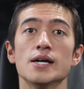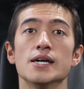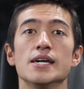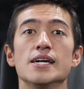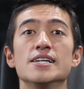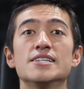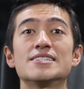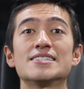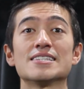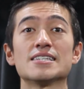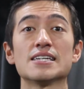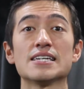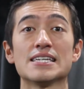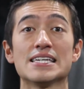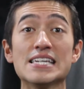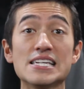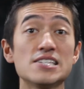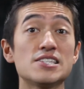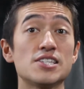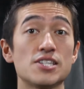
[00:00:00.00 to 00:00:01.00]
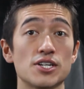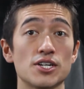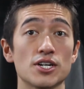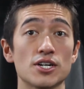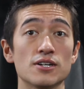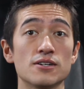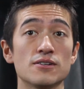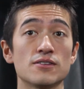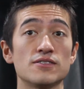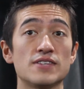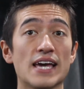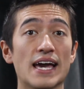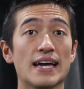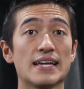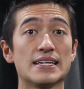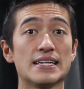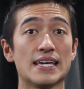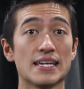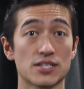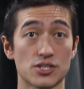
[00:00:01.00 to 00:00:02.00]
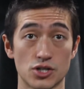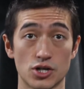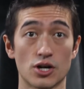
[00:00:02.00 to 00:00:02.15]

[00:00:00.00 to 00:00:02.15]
It's easier than HIIT